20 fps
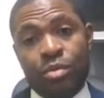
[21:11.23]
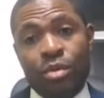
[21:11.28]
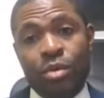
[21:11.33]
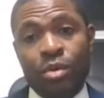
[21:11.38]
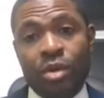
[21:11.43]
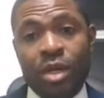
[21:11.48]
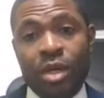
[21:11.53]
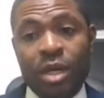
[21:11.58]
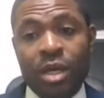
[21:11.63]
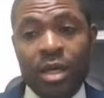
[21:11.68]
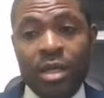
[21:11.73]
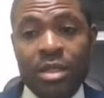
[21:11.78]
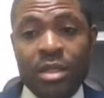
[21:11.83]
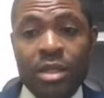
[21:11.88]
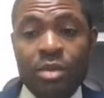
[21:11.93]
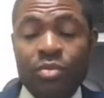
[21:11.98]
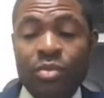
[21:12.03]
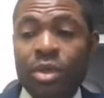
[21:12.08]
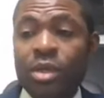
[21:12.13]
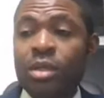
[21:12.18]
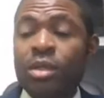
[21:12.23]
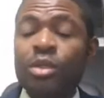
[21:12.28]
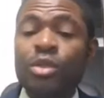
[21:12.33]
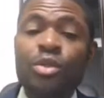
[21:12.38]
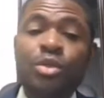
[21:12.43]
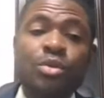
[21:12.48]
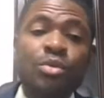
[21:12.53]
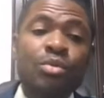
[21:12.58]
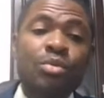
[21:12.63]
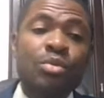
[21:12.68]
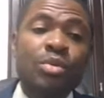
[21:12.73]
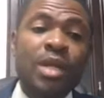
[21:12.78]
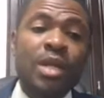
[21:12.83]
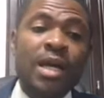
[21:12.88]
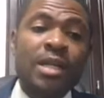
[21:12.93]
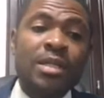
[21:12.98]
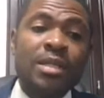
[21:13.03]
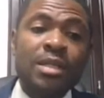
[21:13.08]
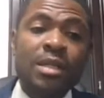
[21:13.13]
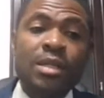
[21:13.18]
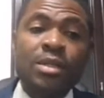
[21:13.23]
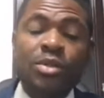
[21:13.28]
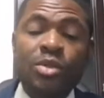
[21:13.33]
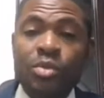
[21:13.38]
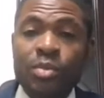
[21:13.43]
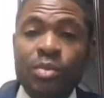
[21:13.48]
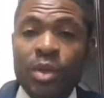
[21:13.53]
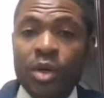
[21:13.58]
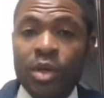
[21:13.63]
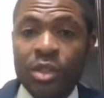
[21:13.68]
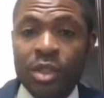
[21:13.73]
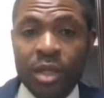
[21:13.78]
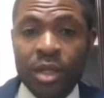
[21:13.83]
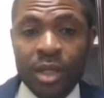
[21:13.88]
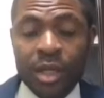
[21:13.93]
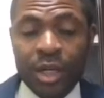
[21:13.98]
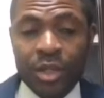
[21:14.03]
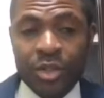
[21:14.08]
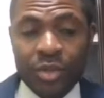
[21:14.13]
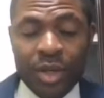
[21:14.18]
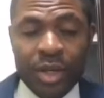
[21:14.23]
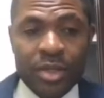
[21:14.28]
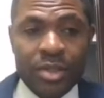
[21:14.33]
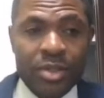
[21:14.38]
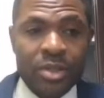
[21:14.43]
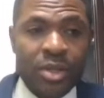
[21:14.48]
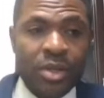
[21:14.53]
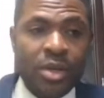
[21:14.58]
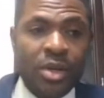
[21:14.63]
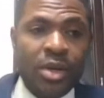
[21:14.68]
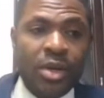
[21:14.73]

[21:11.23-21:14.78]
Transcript: Okay, it's a real issue that needs to be urgently addressed.